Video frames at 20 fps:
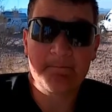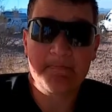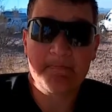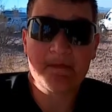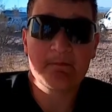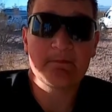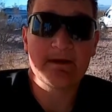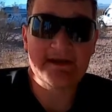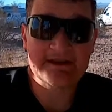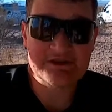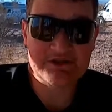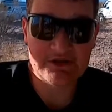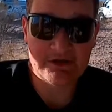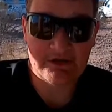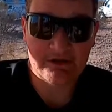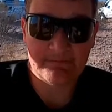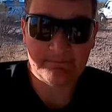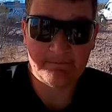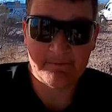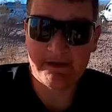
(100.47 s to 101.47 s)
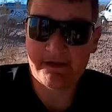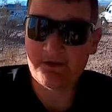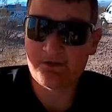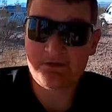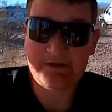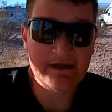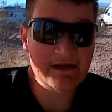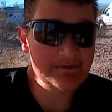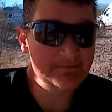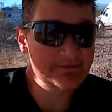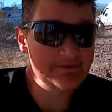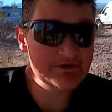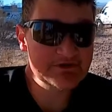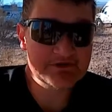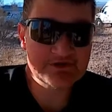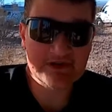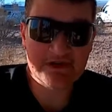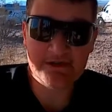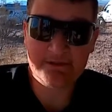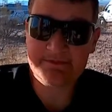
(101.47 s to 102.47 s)
myself. My whole camper is
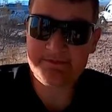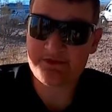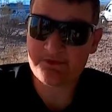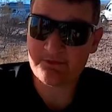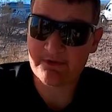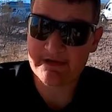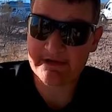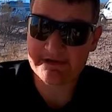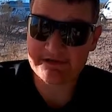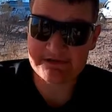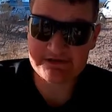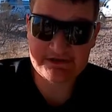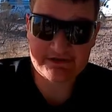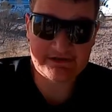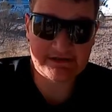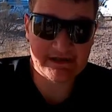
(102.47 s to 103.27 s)
set up so I can